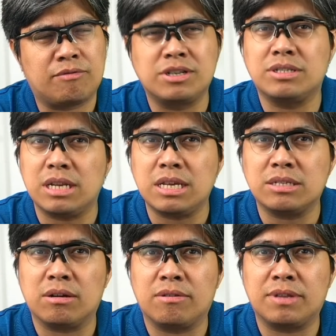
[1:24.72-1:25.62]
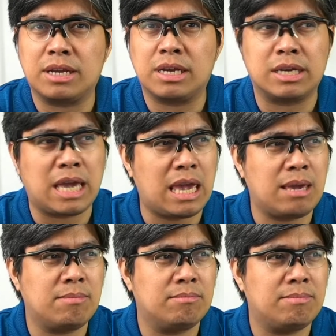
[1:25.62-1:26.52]
release of the
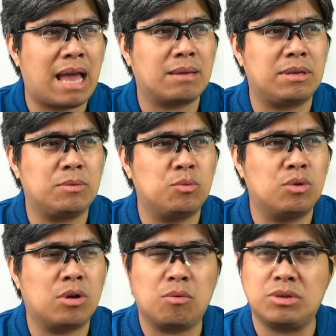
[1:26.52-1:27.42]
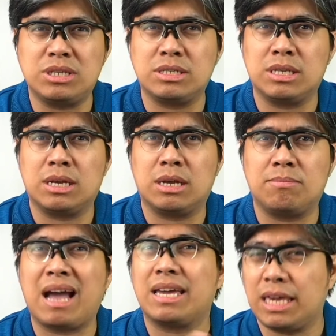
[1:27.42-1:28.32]
game Black Meat Wukong, which is the
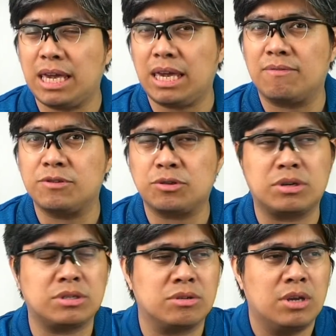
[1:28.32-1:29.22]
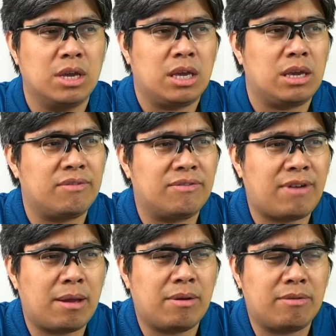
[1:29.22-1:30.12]
Monkey King of sorts. So if
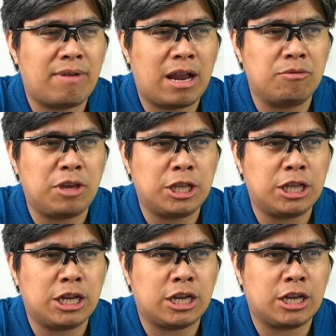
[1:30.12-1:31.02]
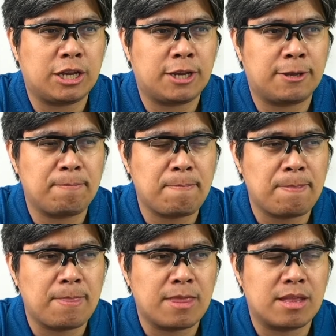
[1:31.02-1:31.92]
you're following the
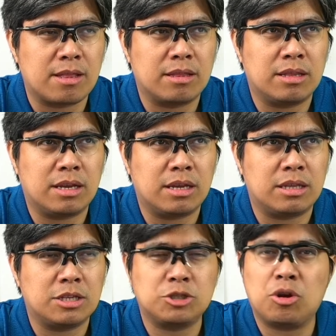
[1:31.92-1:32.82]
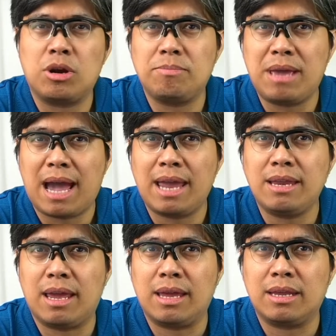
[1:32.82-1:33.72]
story behind
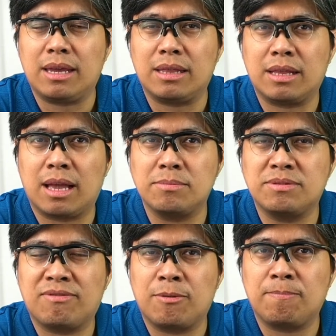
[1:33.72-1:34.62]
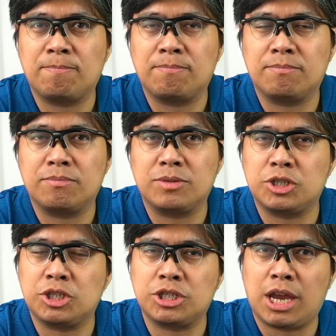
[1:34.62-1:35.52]
it, it comes from
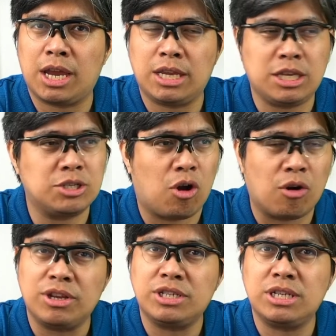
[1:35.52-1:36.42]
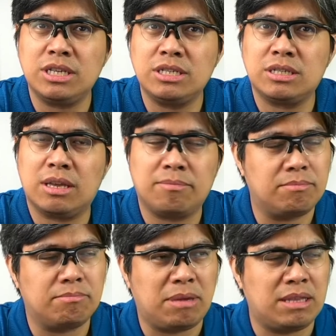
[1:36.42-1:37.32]
Chinese origins. They
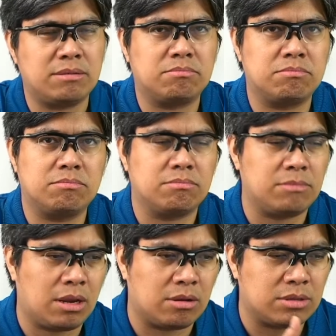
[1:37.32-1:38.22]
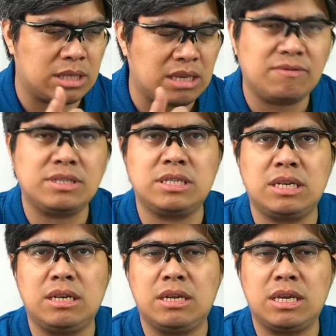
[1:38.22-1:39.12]
made, you know, TV
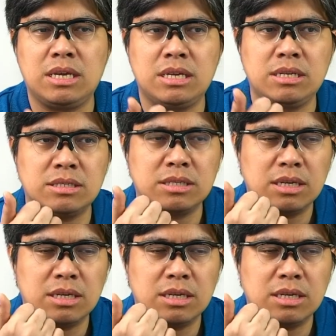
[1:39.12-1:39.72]
series,